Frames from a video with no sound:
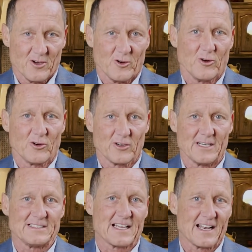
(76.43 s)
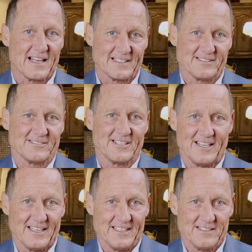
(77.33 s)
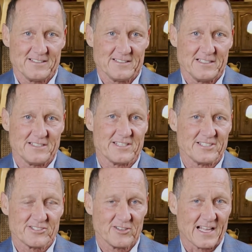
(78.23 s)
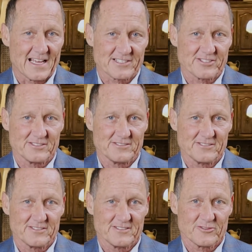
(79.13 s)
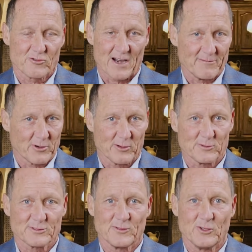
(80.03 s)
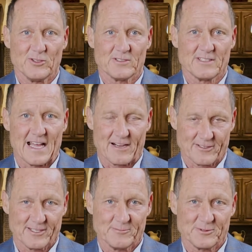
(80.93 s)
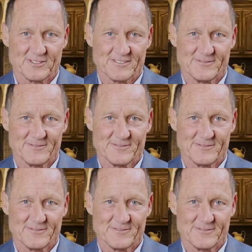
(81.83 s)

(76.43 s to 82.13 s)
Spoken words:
Or, as I like to say, intentional actions drive purposeful outcomes.